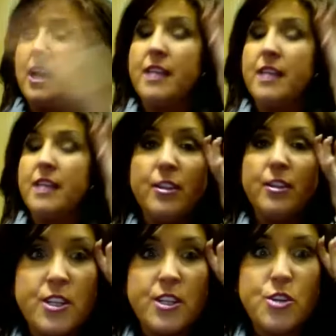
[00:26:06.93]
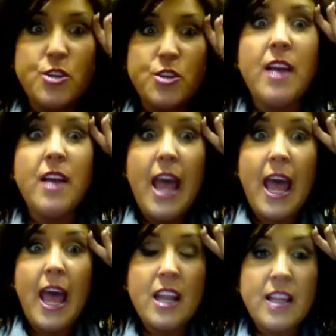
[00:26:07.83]
give the illusion that you have
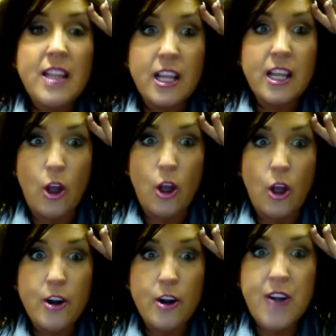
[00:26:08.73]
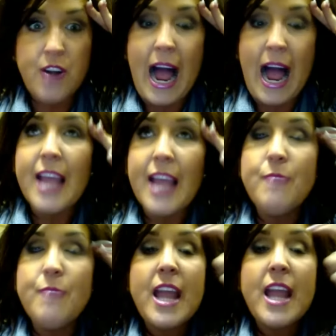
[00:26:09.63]
like a larger eye.
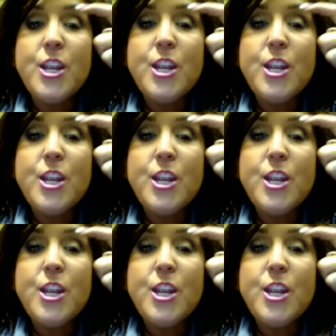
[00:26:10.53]
And you want